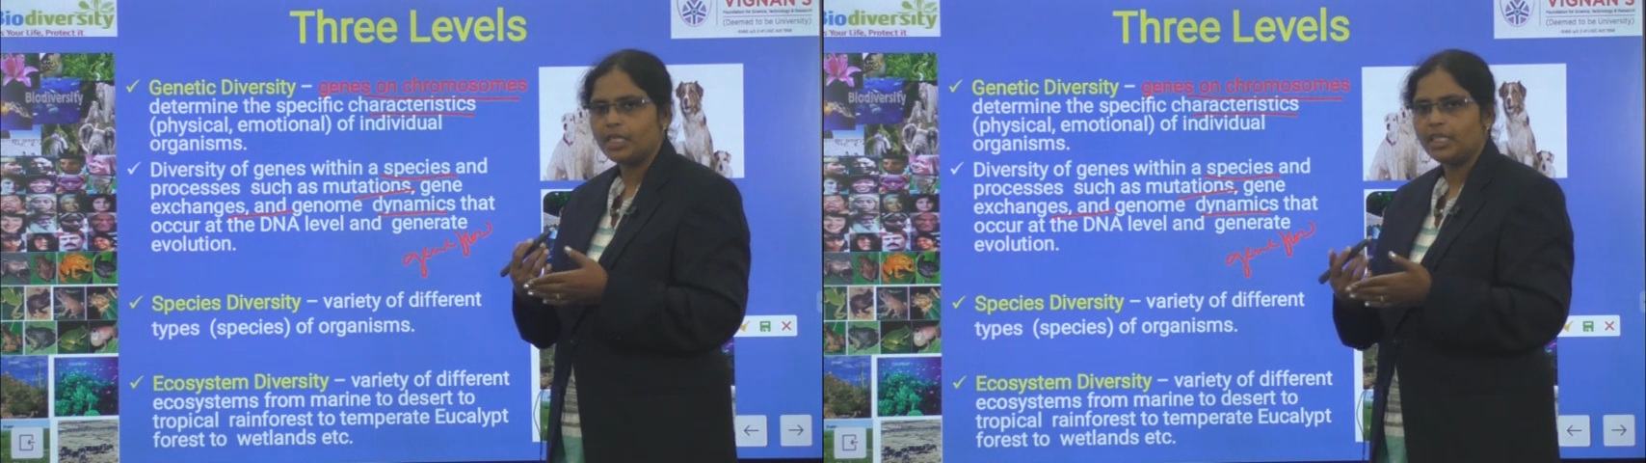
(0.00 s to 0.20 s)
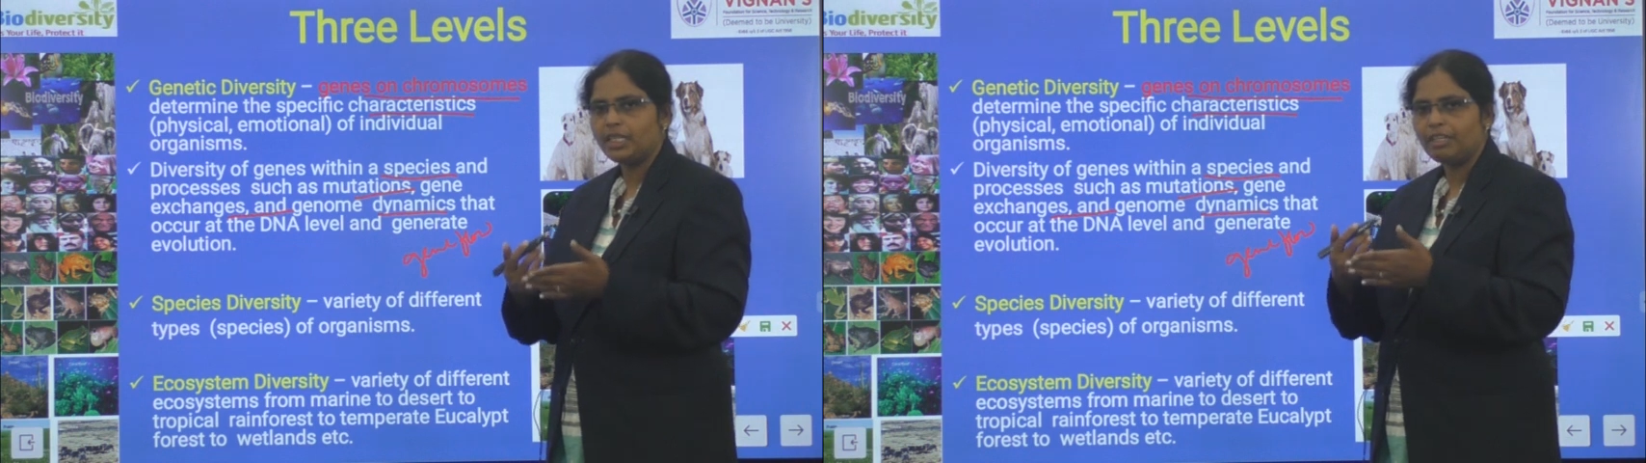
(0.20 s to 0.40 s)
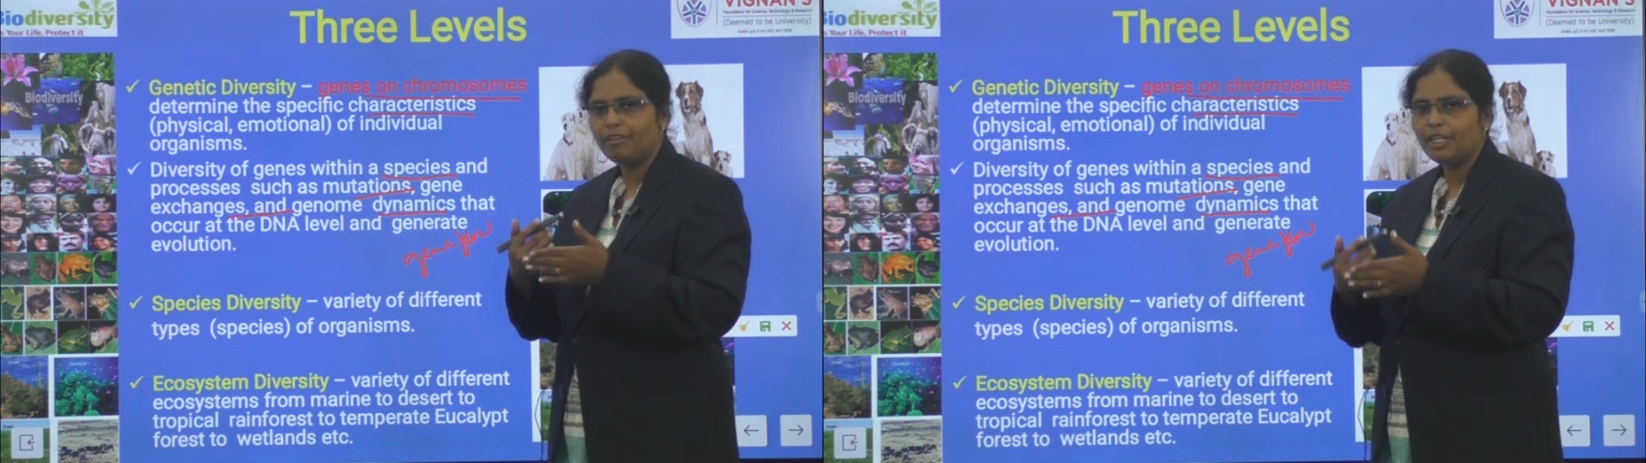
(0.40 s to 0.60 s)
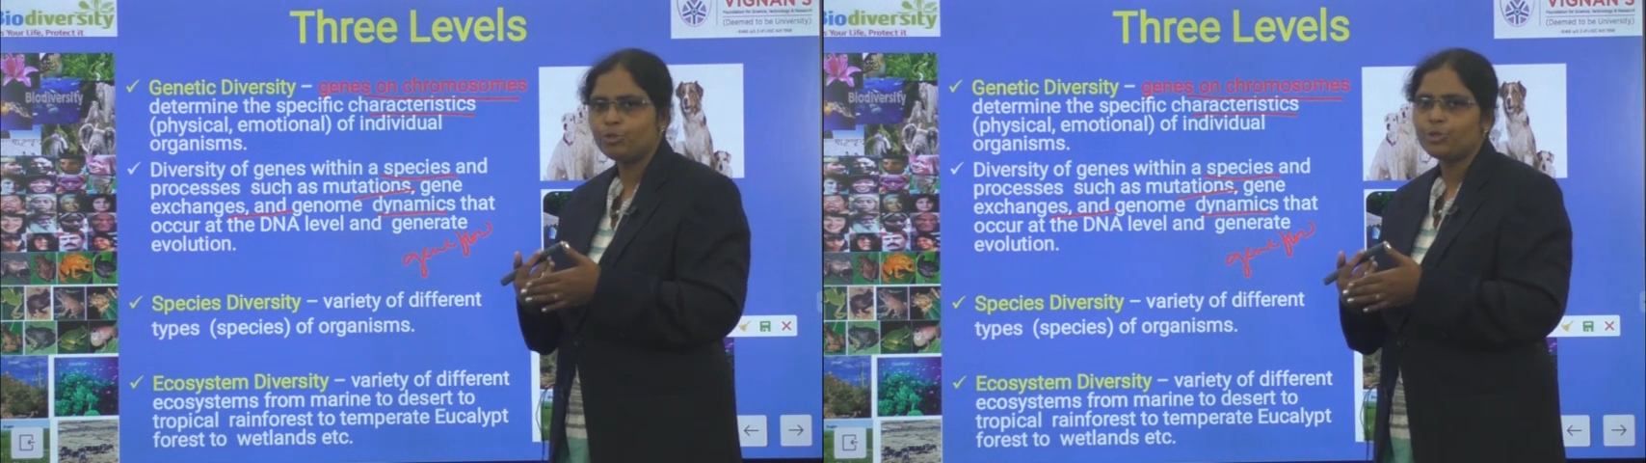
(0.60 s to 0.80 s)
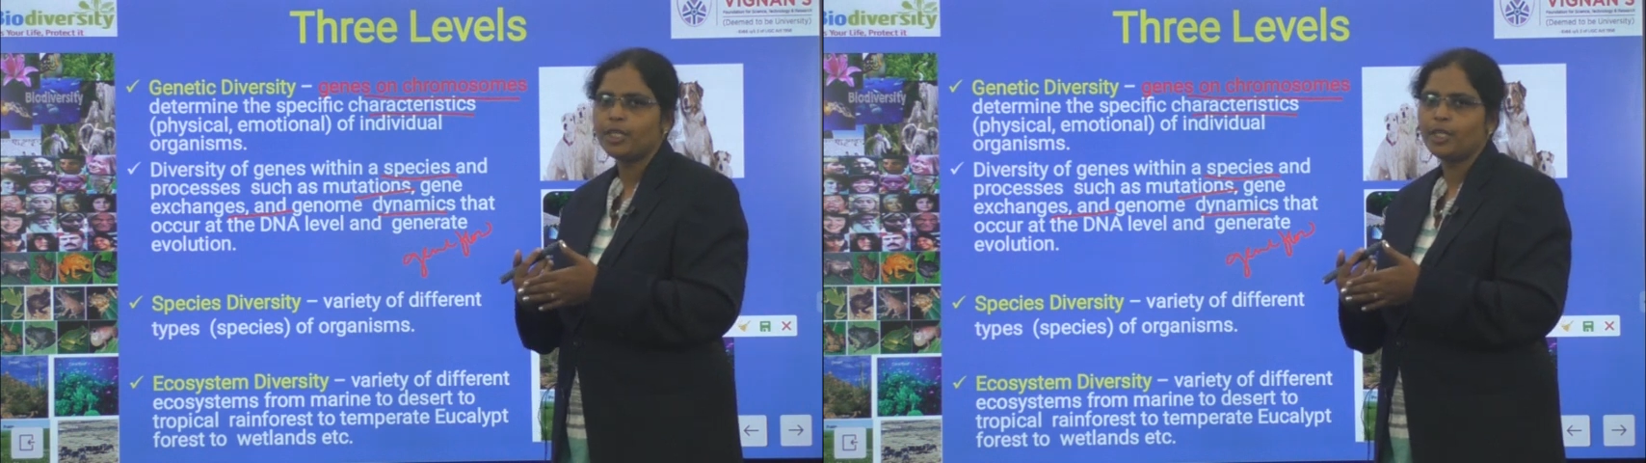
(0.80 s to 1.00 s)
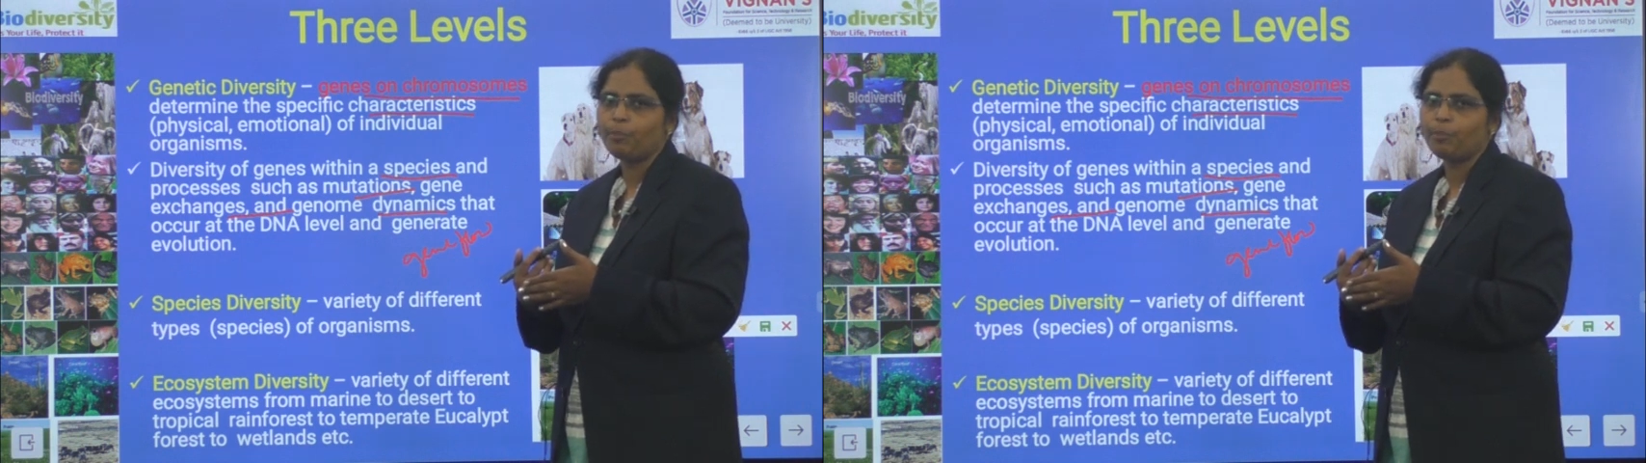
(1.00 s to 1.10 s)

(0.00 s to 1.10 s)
in the evolutionary